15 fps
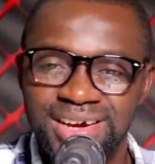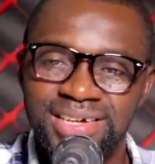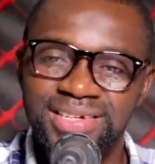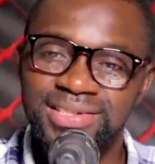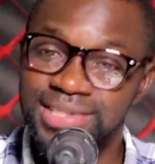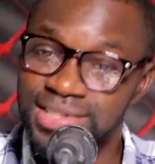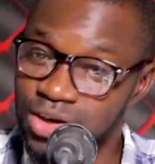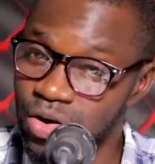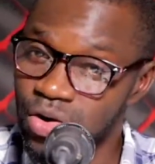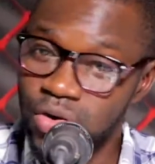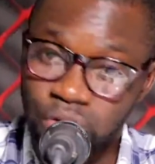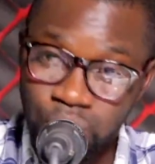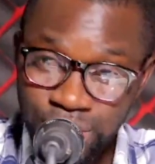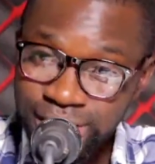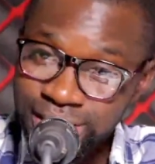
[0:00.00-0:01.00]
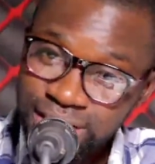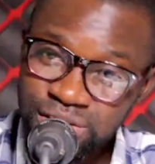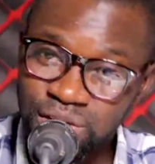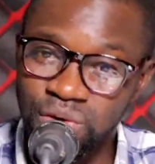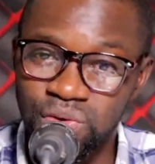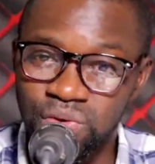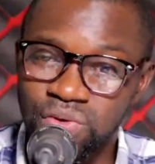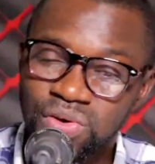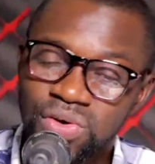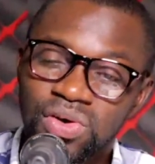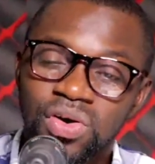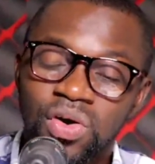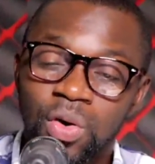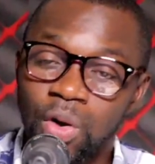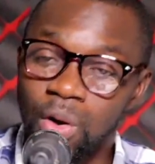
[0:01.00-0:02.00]
Tear Crudino
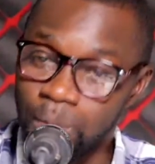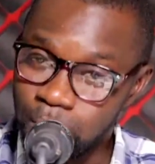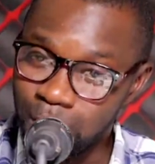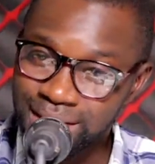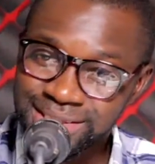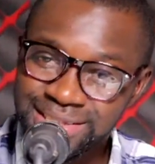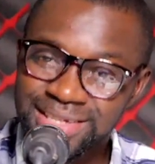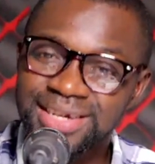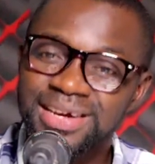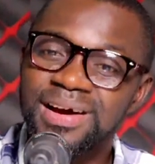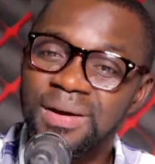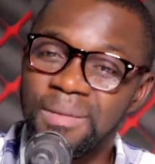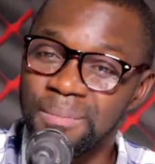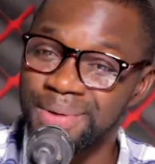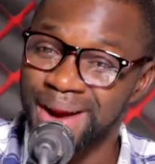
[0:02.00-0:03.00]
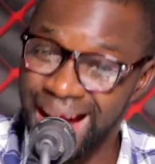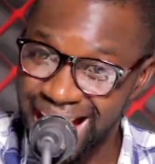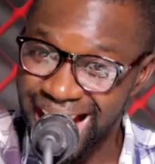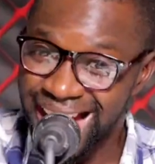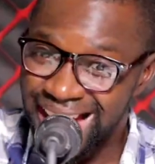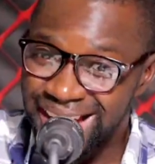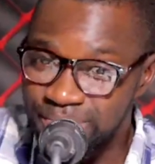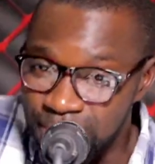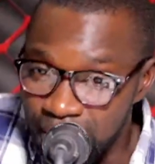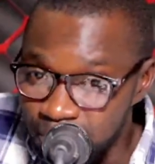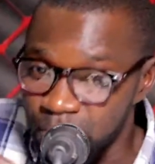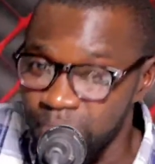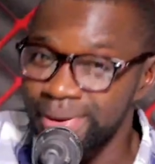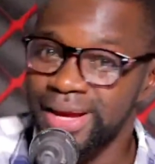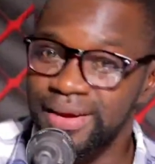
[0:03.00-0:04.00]
or Bossy Braha
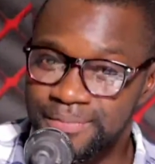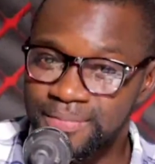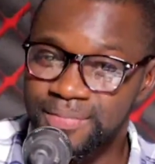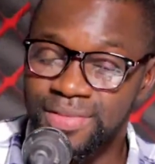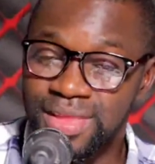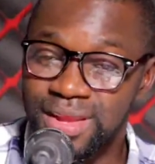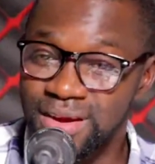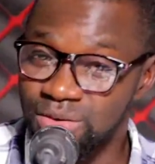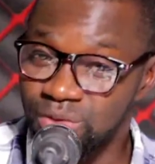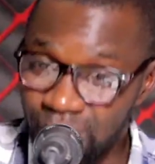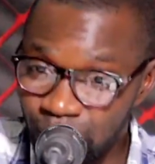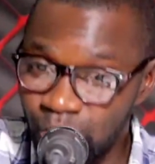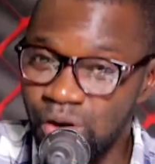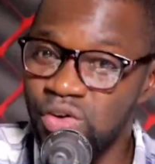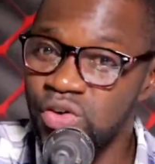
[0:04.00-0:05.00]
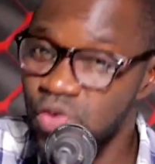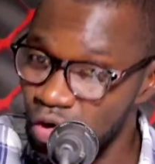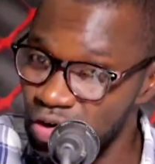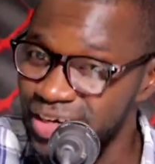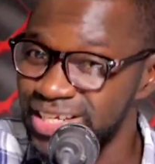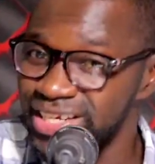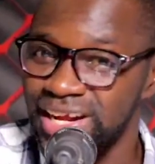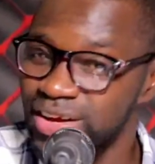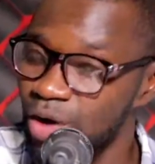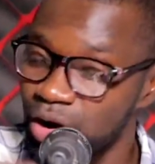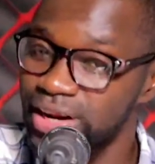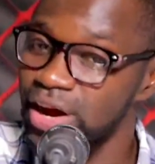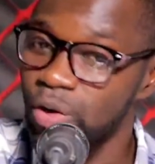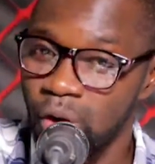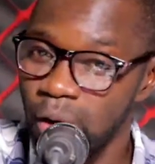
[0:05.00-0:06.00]
Babumi? What Crudin? And your
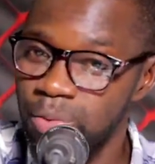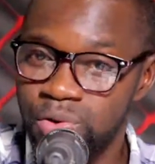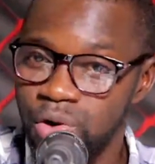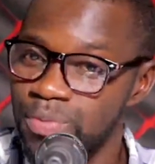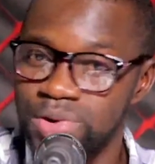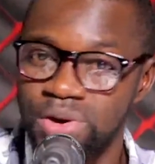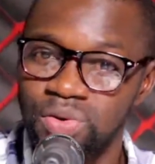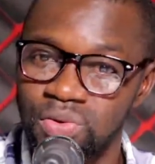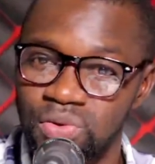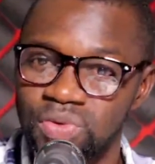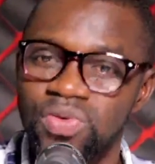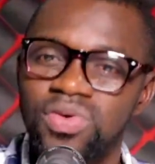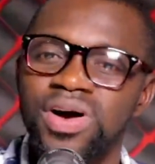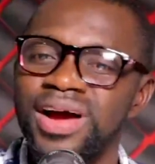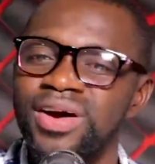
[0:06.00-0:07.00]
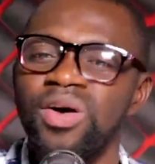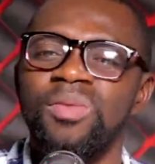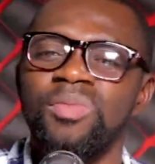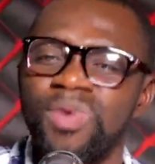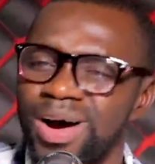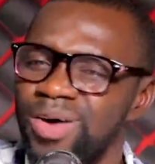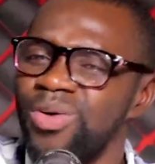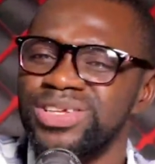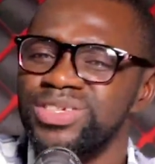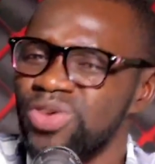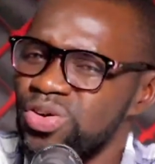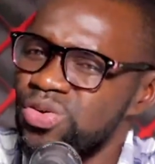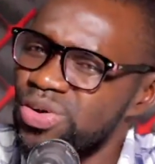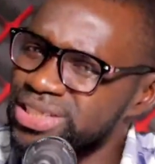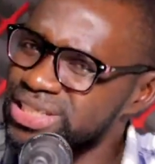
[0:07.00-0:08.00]
nail called Bubu. A what one
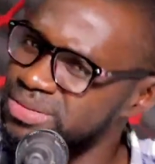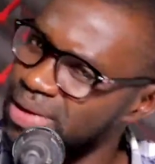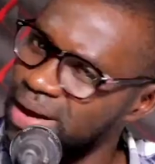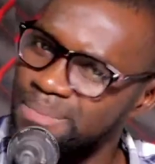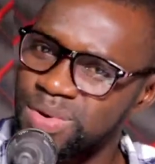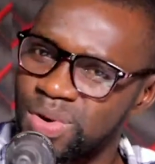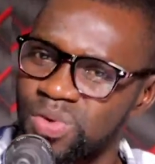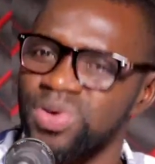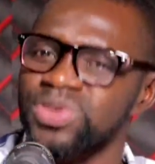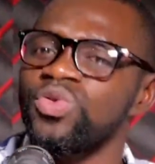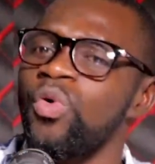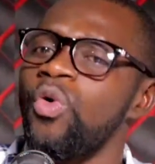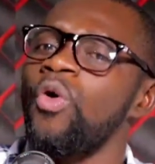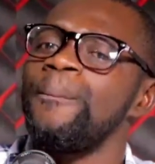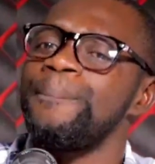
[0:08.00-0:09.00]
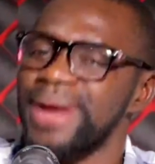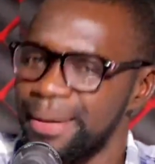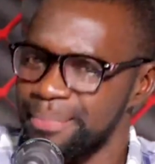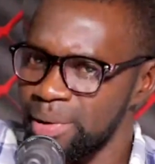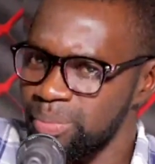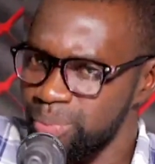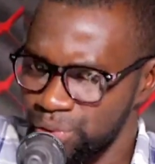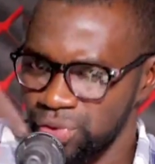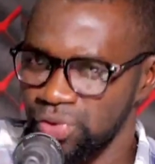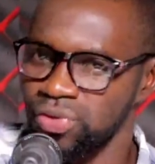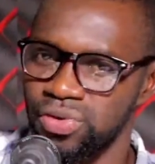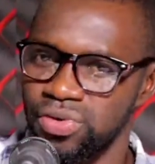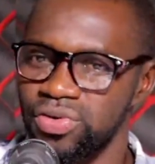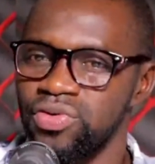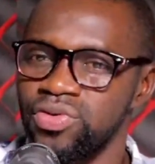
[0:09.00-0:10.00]
wanting baby was all Brabbono.
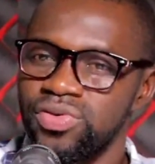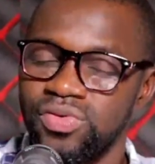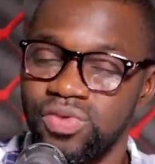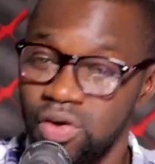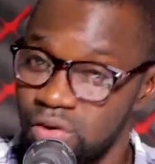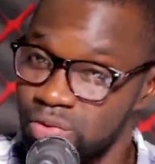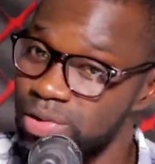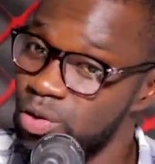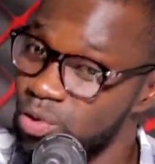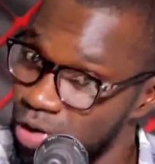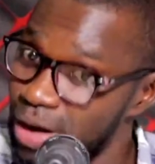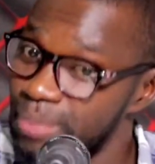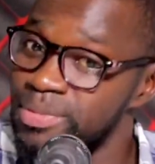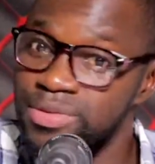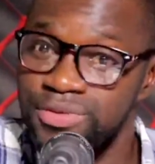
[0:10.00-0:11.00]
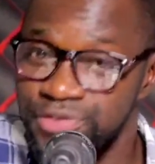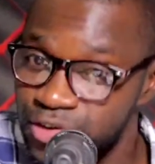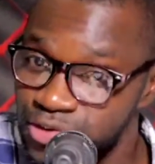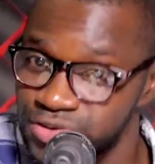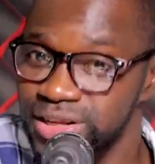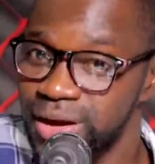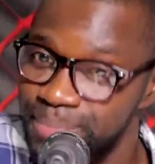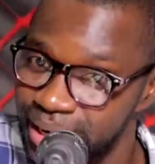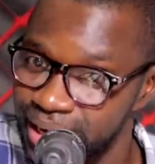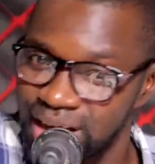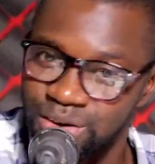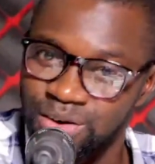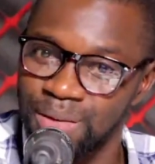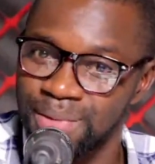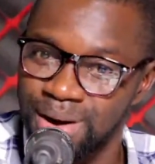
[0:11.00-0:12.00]
Won't be cruel and me fruits and make come
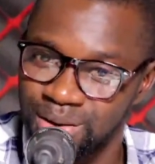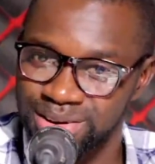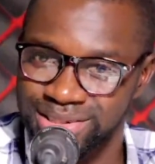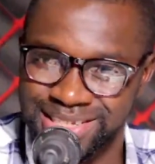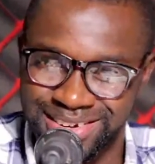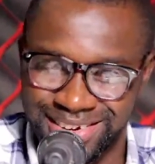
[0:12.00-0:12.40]
home backwards.